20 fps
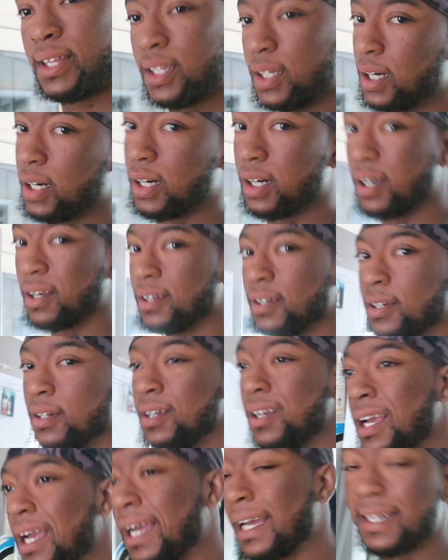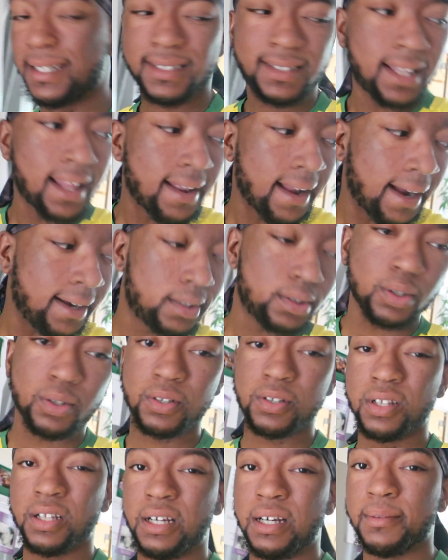with y'all as the
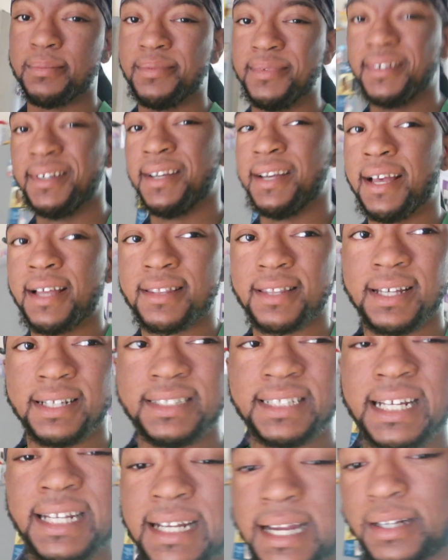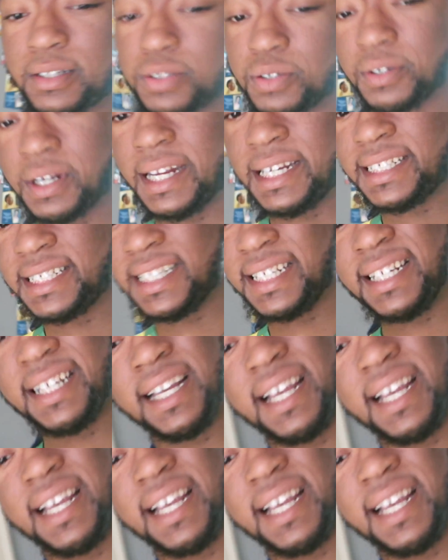Nytro Club. The J Nytro Nation,